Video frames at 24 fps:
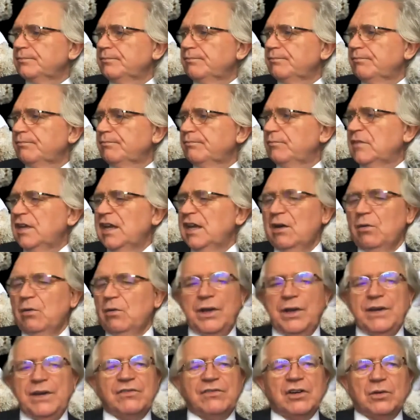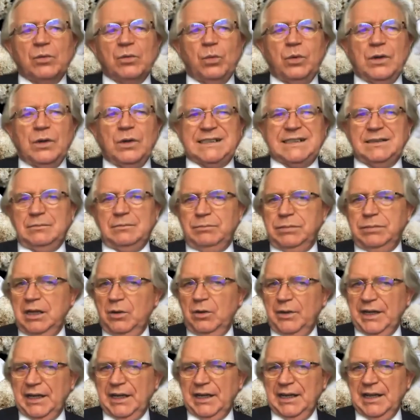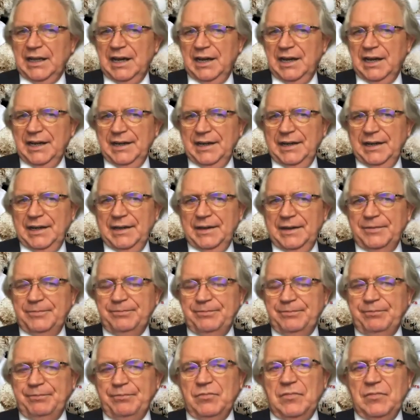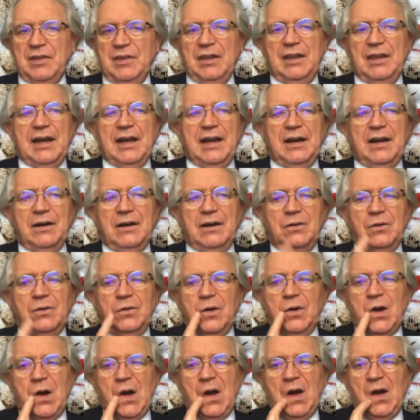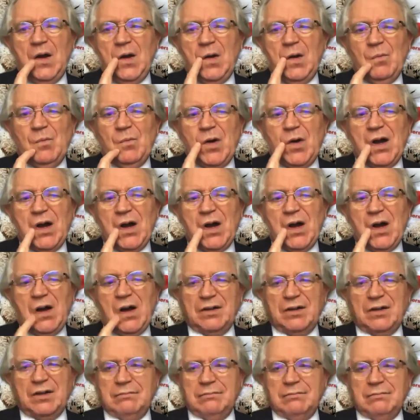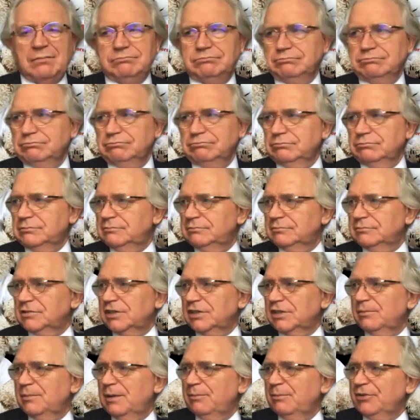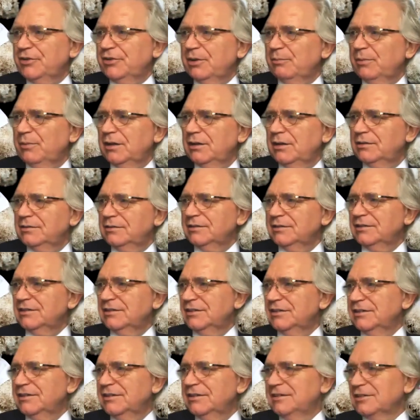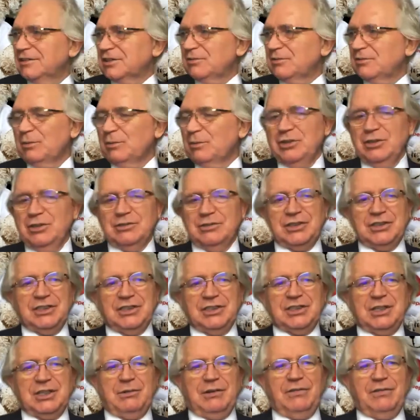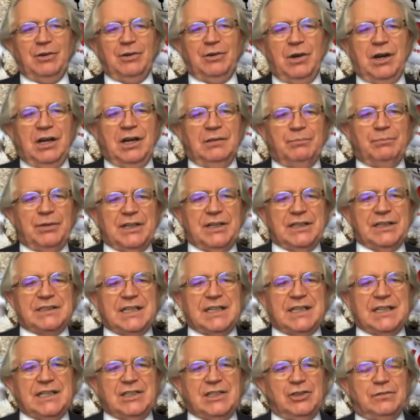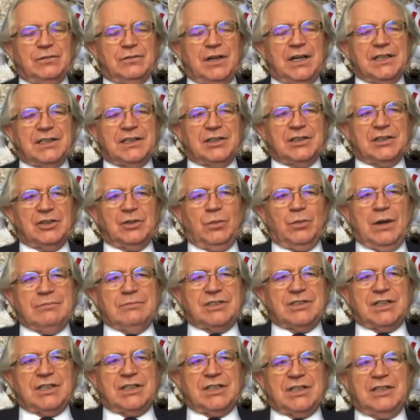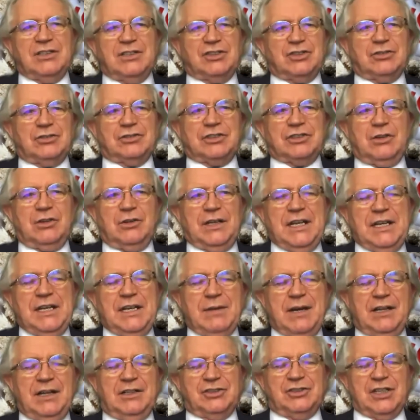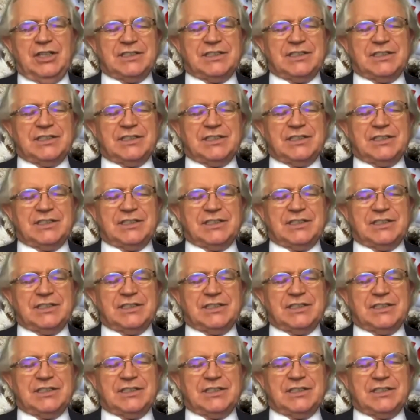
Yeah, we've got a whistleblowing line. Now, I can't remember the number, because I've not been using this number for a while, but you'll find it on the website. There's also an email address.